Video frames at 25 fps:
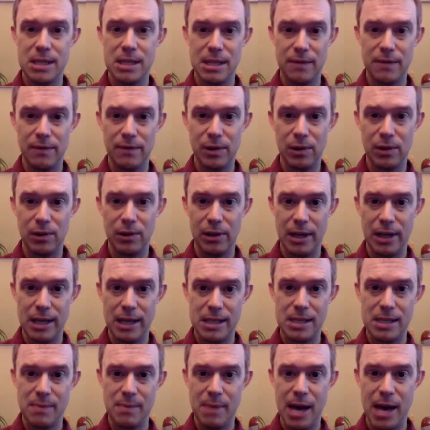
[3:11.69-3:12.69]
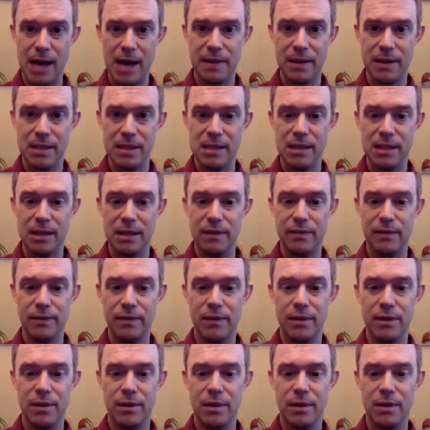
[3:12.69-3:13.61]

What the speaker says: difficult as the math itself.